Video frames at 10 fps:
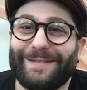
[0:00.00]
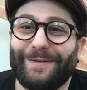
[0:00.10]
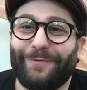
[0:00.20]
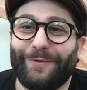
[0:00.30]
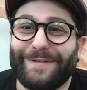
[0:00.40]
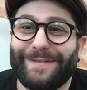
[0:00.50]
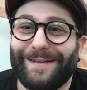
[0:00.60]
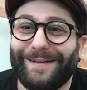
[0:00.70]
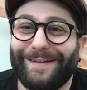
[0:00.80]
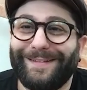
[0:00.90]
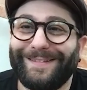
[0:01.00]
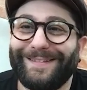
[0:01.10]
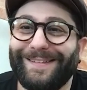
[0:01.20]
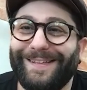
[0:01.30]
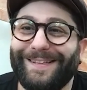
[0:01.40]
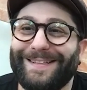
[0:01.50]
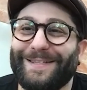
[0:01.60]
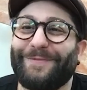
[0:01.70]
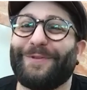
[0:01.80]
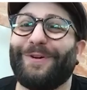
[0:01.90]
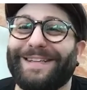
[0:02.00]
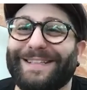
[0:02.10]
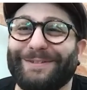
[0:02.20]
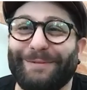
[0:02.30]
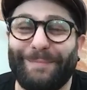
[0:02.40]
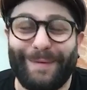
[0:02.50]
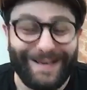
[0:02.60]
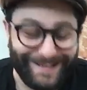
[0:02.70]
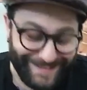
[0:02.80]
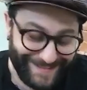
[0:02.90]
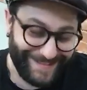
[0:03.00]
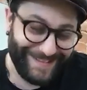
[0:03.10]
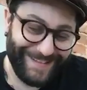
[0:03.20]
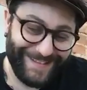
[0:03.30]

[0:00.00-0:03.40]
different different idea of a playlist.